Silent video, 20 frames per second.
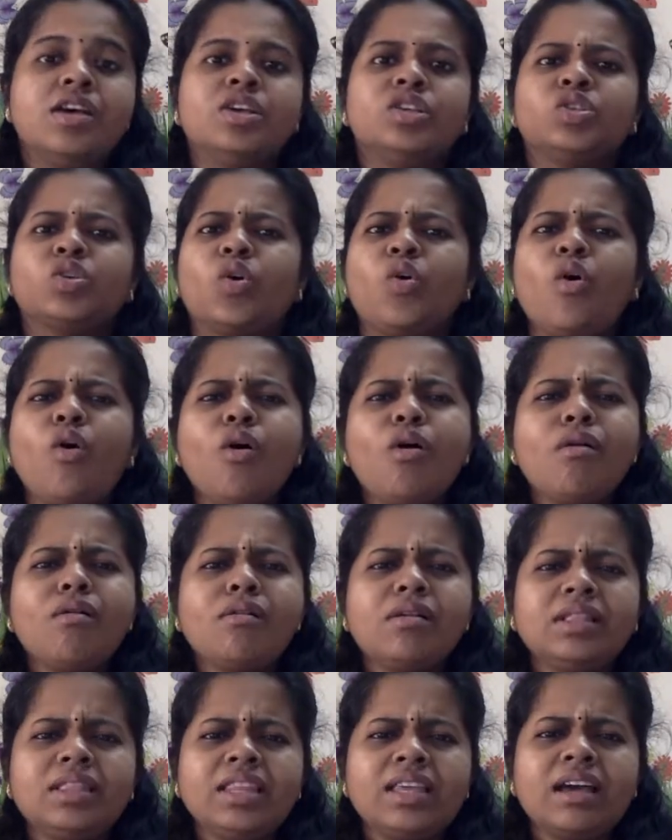So
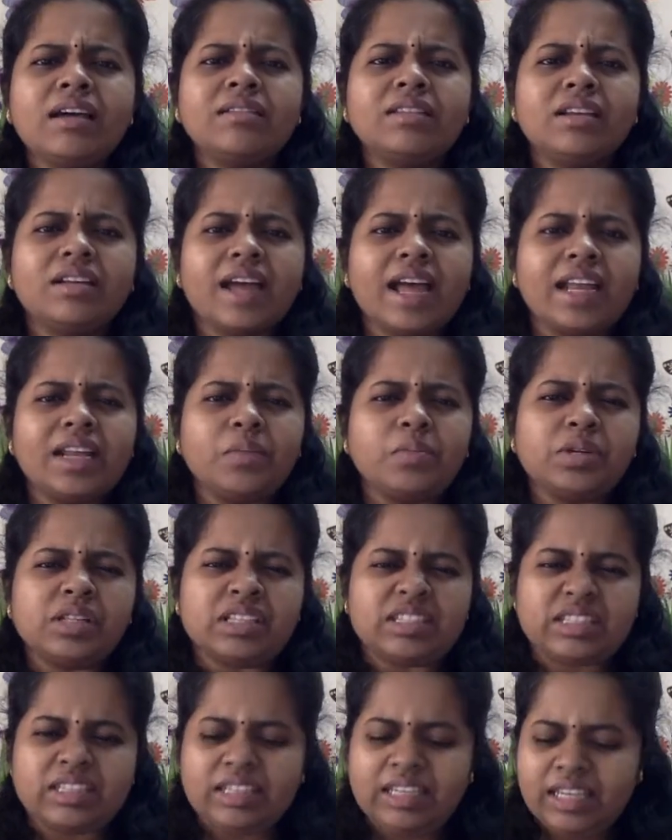all the other
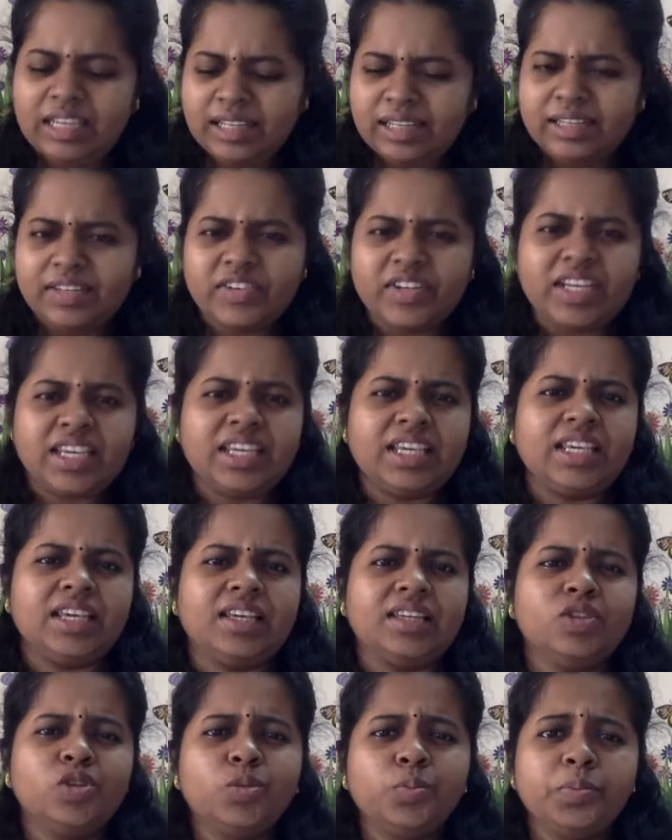animals, Gilleri,
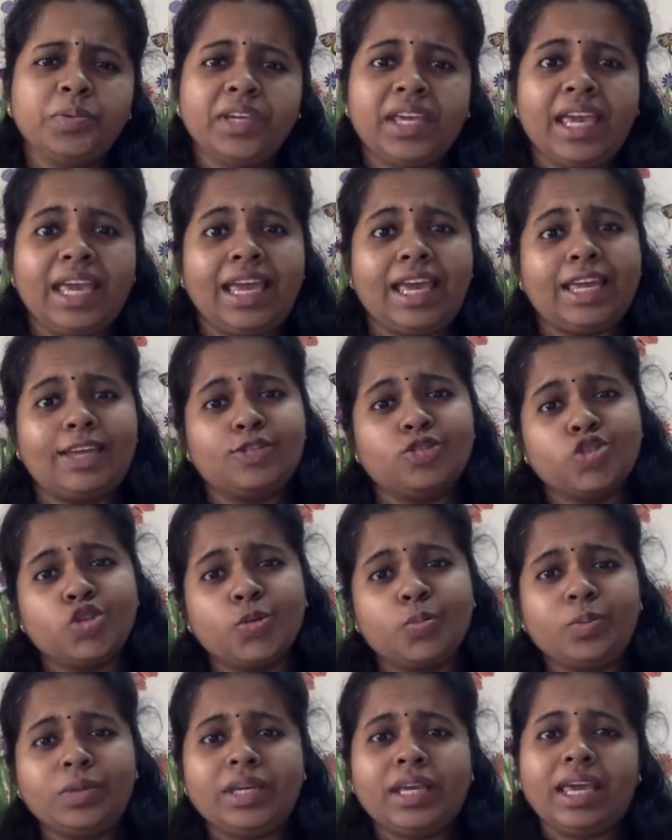Dupke,
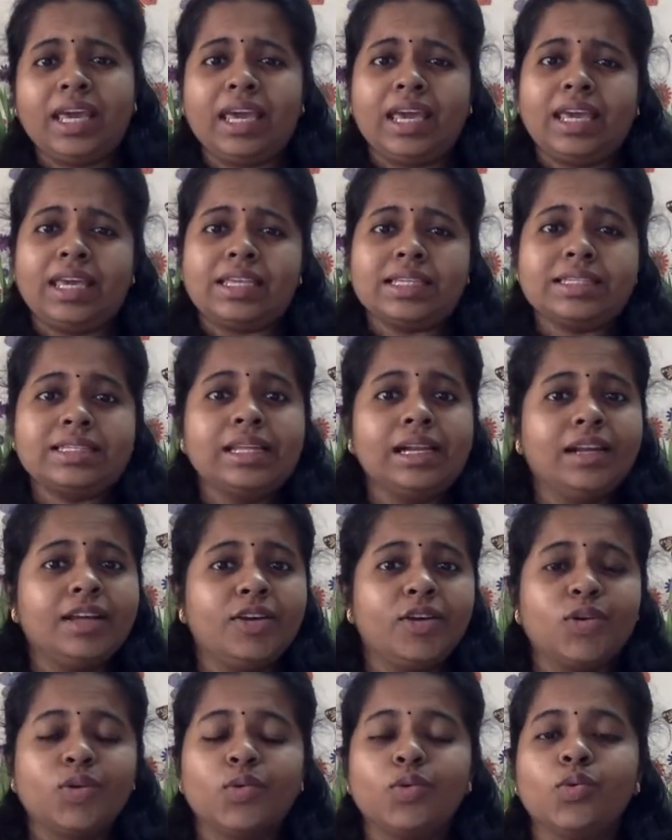Chupke,
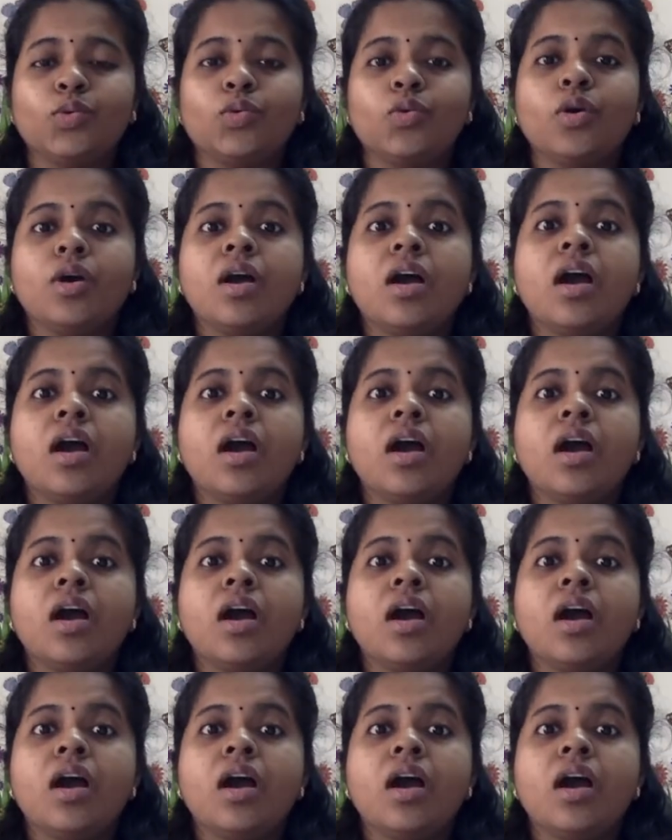Silaru,